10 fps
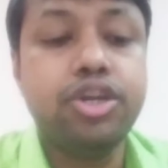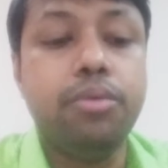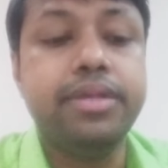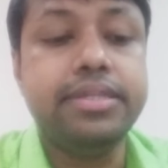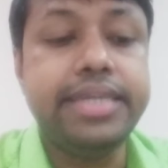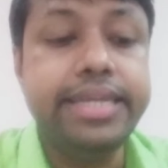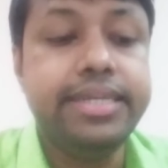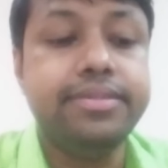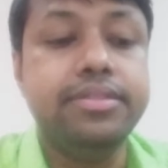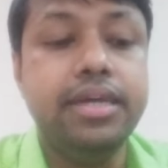of the
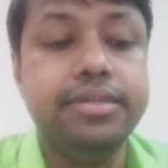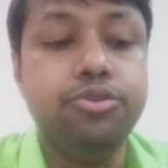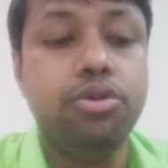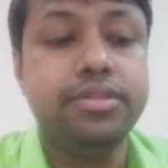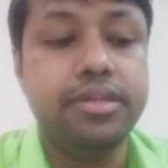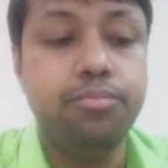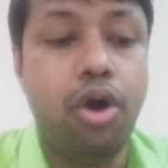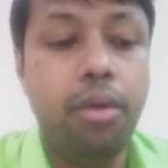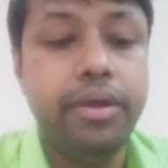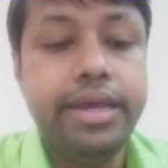changes in the neurons
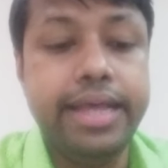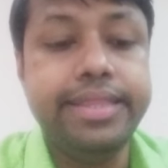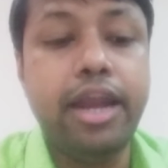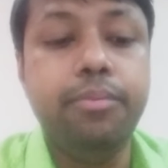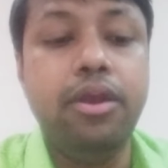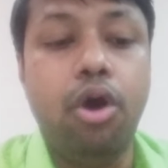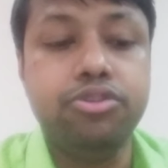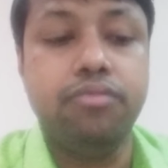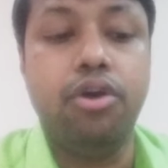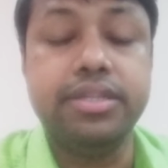involved, and there will be
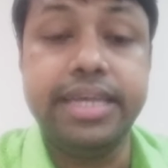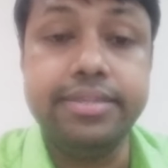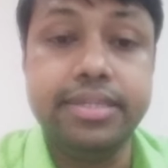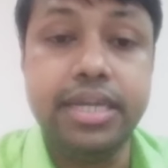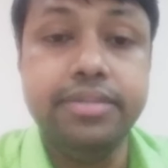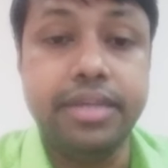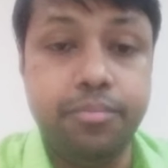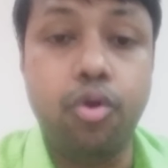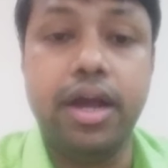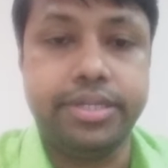loss of all sensations and
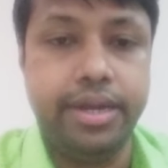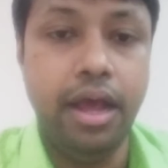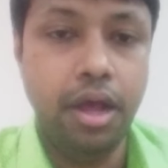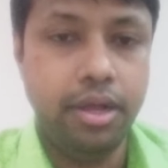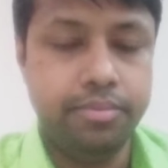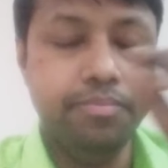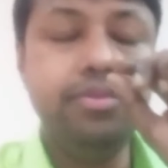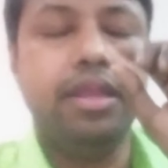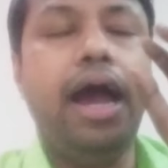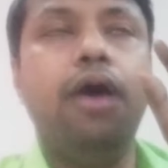production.
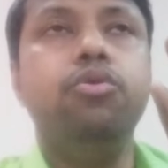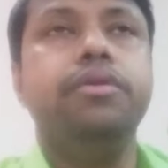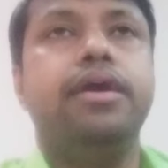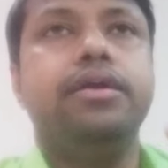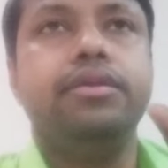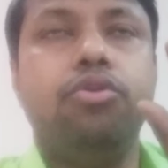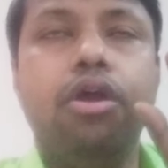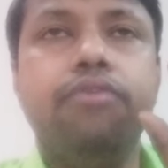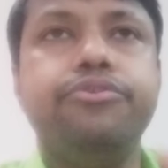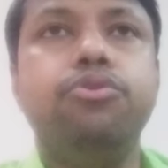Now
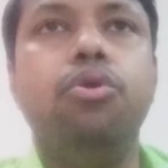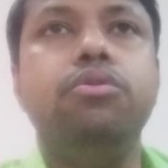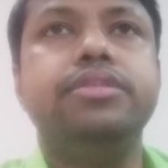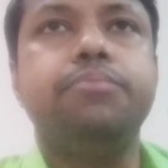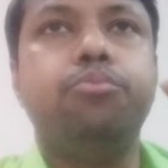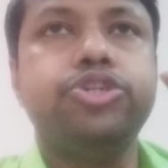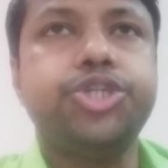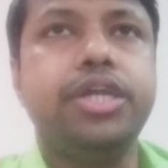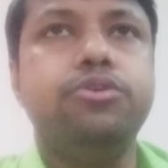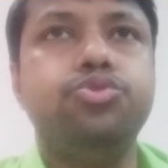all of you know that
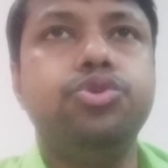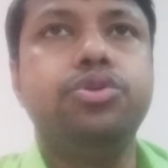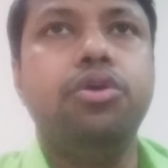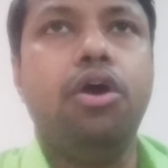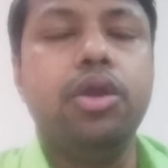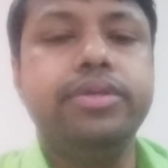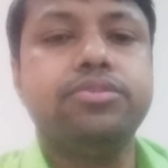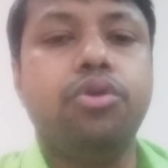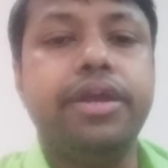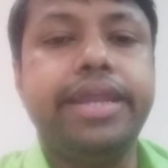posterior root always
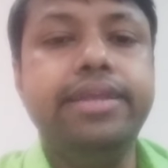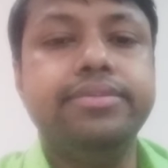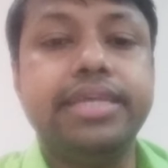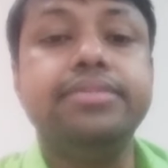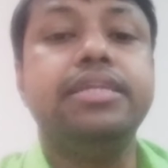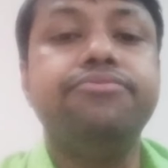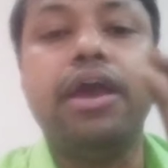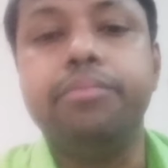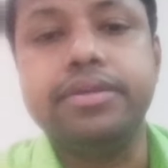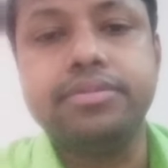contain sensory
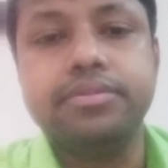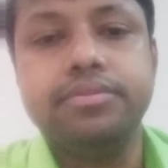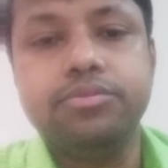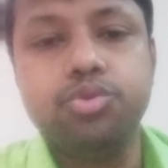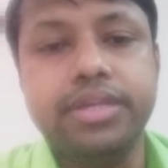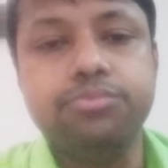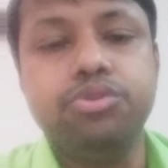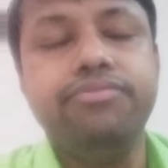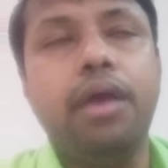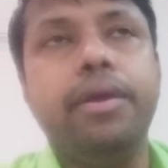fibers. So
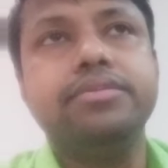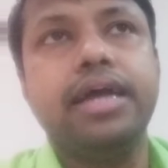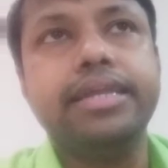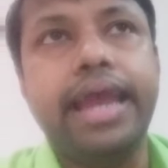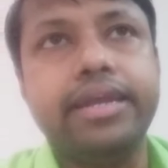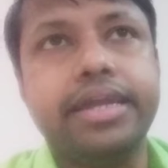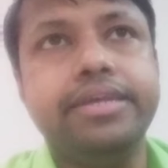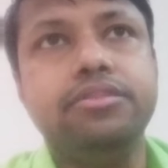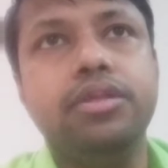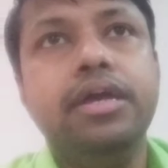sensory fibers are
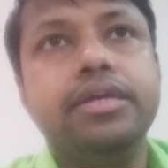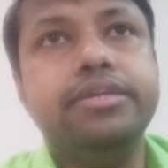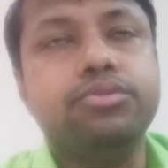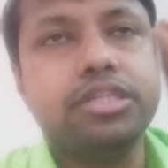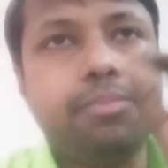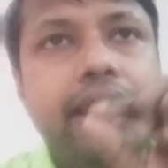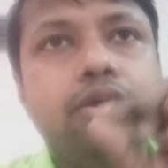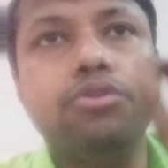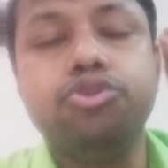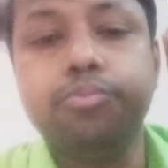entering into the spinal
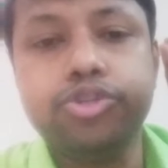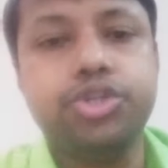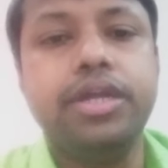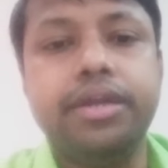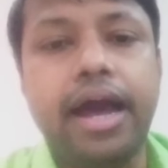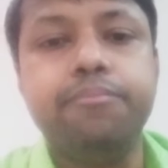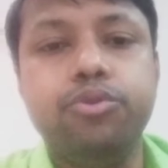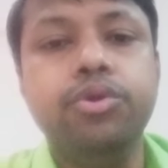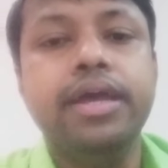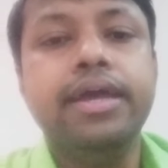cord through posterior nerve root,